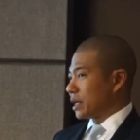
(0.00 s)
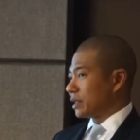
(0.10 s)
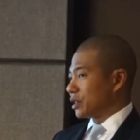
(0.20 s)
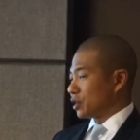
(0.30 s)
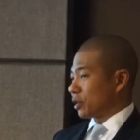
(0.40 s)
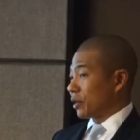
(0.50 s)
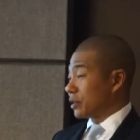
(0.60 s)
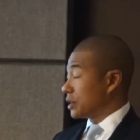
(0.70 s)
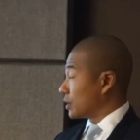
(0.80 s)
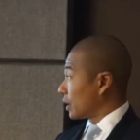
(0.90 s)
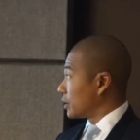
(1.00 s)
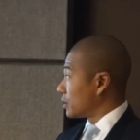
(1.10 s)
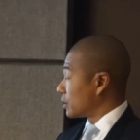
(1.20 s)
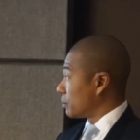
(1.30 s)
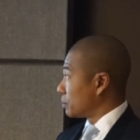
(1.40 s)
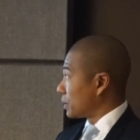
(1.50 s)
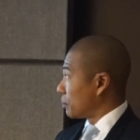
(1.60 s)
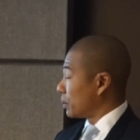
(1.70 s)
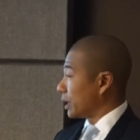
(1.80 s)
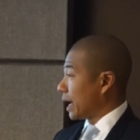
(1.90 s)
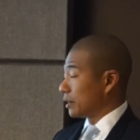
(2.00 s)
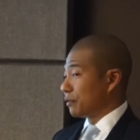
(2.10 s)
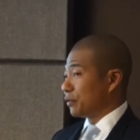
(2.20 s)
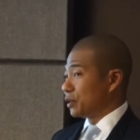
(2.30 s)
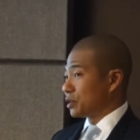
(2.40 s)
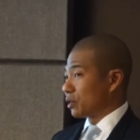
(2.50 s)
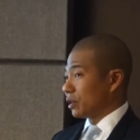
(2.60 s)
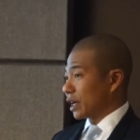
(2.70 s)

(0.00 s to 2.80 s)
that digital currencies are going to start to play out in the future.